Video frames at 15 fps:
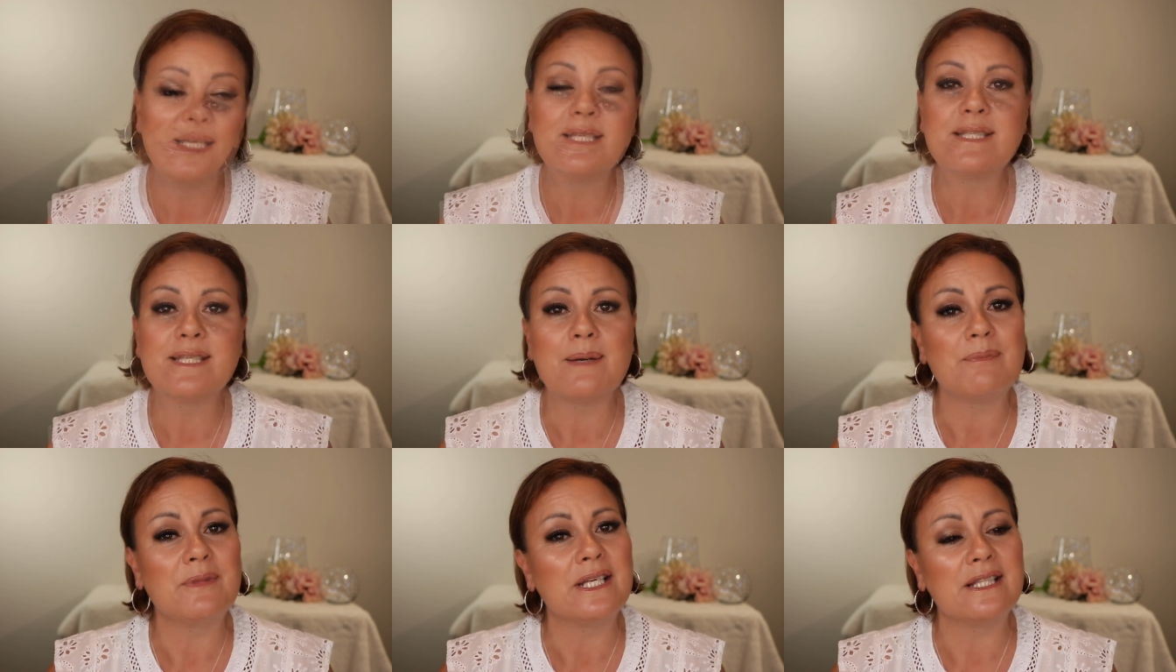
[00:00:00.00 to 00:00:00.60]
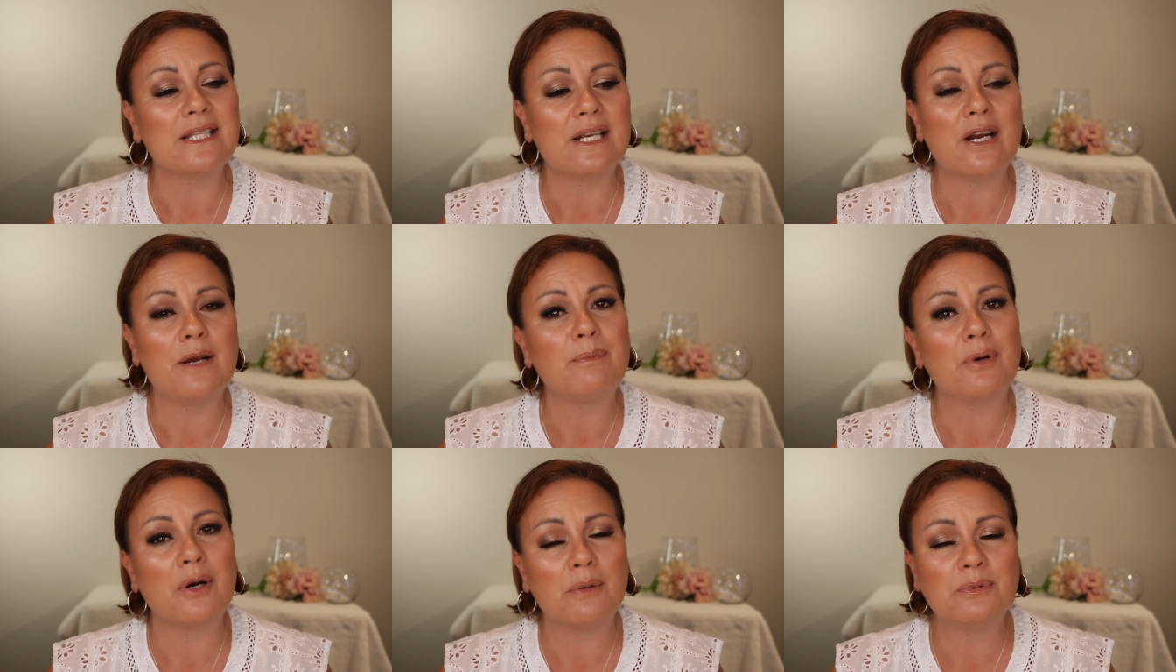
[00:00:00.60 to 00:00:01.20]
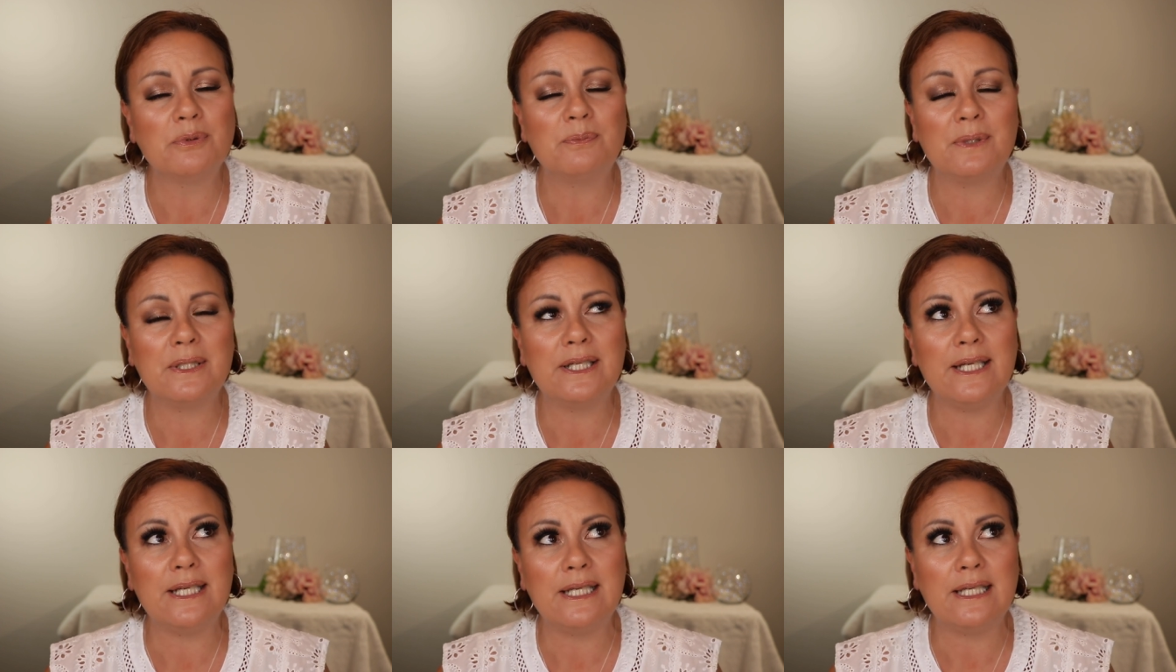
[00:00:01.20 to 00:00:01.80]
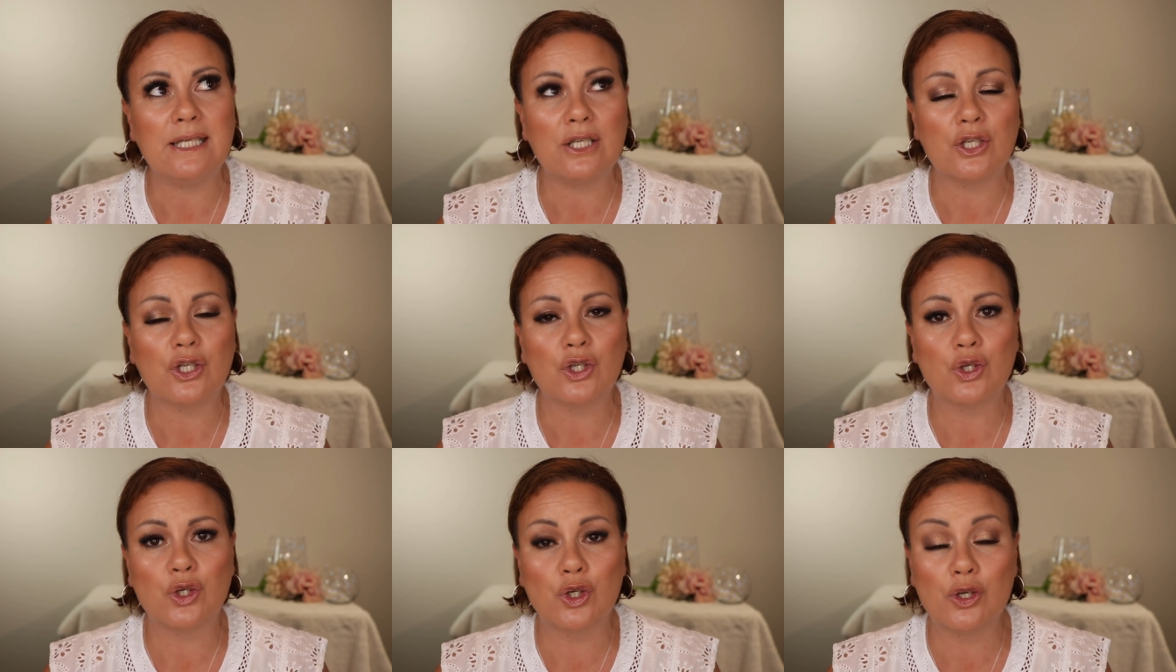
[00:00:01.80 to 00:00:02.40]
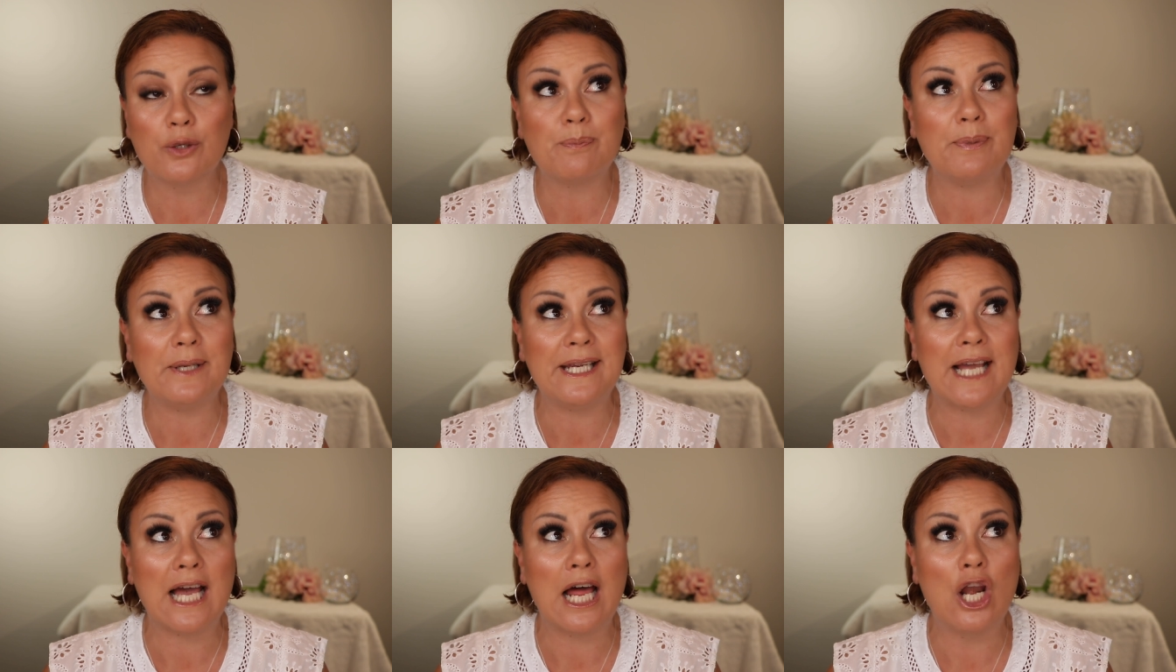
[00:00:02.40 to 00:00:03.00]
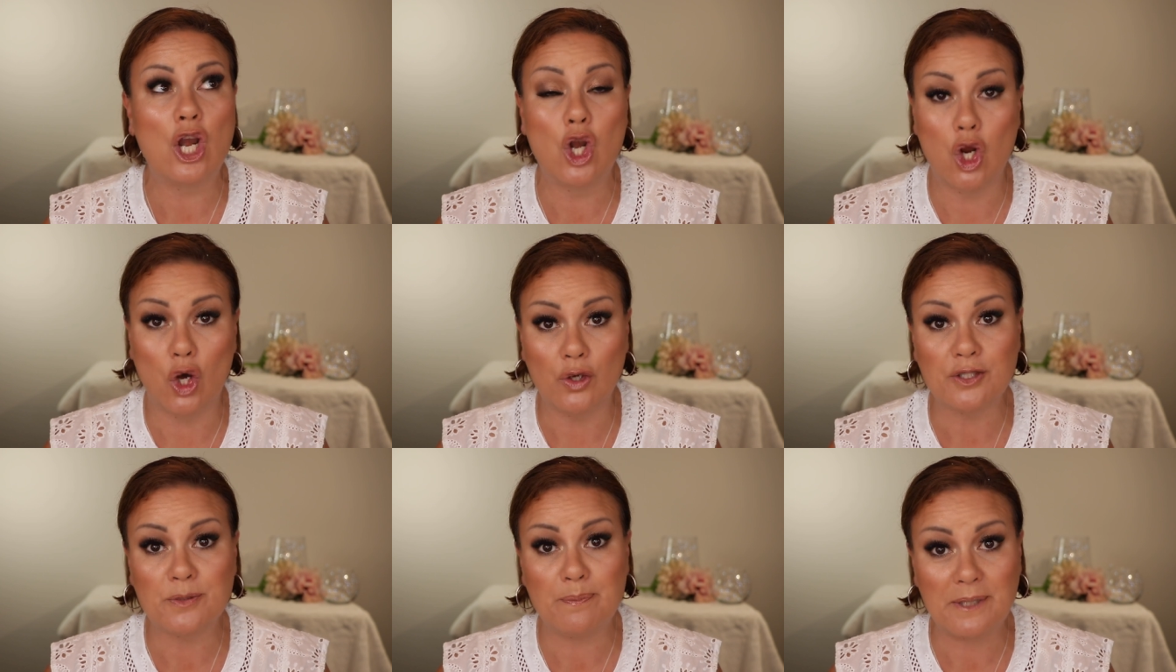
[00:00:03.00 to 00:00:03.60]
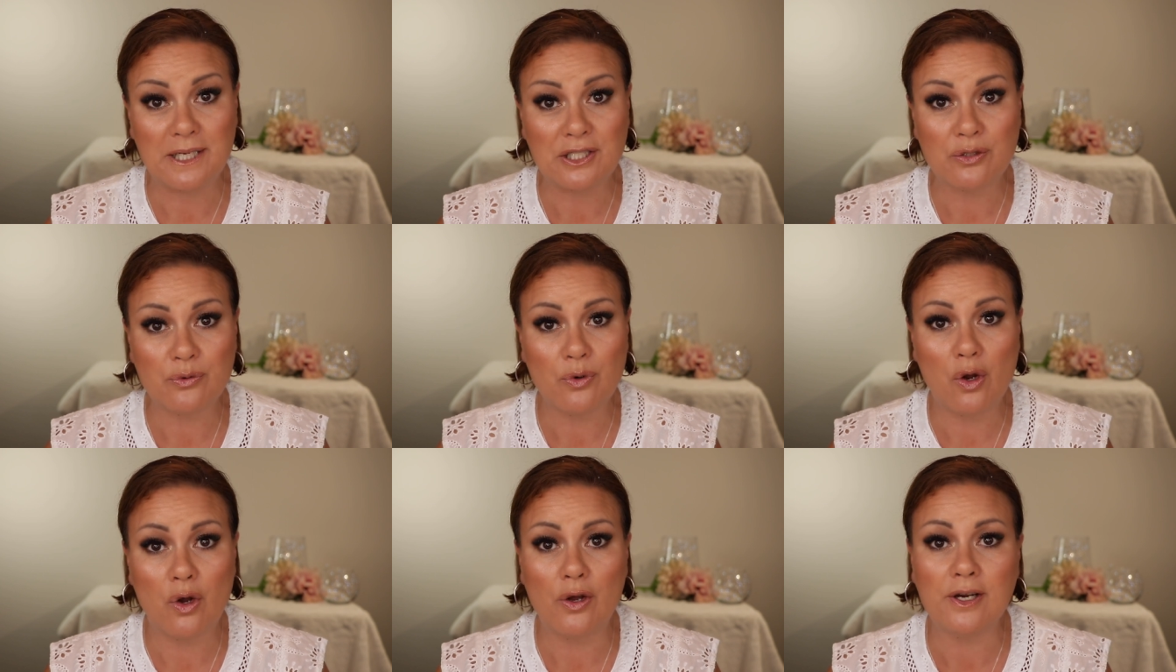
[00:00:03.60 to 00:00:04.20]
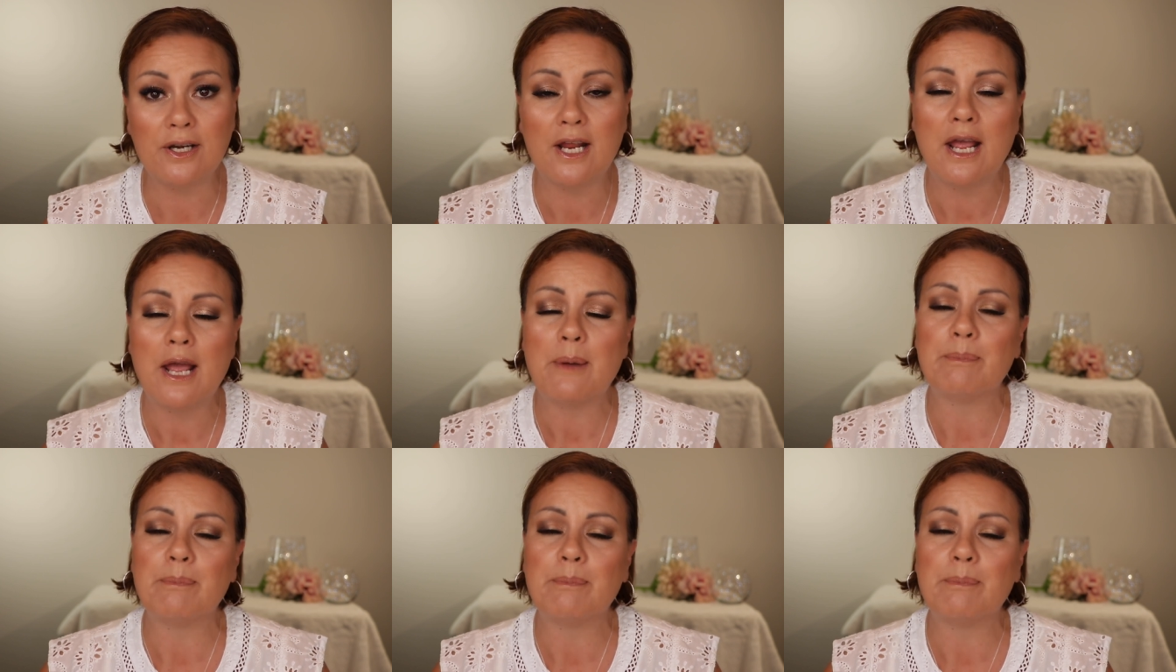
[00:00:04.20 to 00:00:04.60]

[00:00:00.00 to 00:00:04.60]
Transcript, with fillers: Something that I probably could be a lot better on,